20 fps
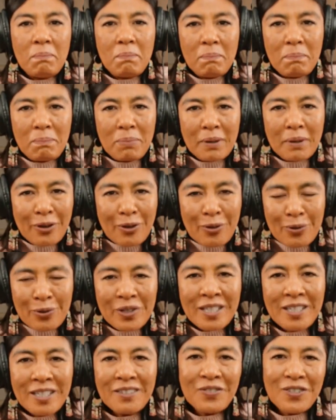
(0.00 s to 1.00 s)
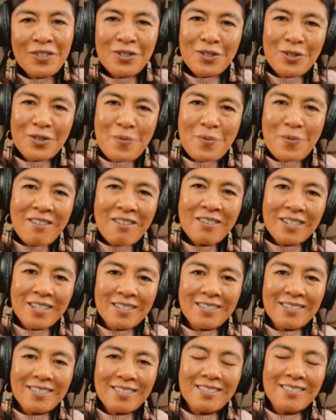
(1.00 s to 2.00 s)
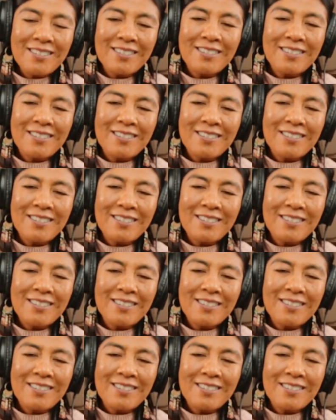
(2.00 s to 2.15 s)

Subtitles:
but only if there's awareness.